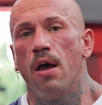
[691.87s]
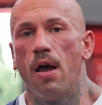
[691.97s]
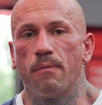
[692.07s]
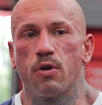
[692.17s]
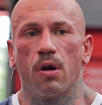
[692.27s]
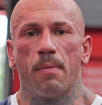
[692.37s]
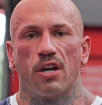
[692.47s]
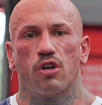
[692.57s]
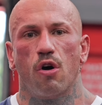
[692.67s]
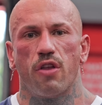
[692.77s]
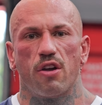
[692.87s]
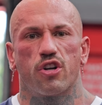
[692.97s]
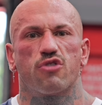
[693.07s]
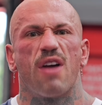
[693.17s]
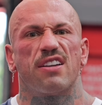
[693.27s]
You want to make sure that you
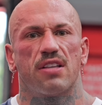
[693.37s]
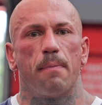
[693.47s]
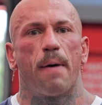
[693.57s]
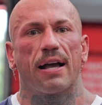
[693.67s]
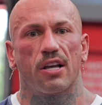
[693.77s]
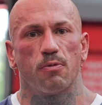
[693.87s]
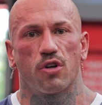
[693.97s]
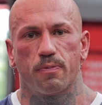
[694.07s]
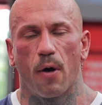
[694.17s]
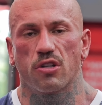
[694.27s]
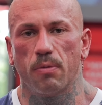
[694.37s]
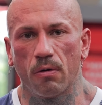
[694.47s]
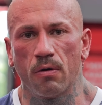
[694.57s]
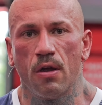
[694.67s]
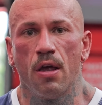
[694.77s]
stretch that back as much as possible,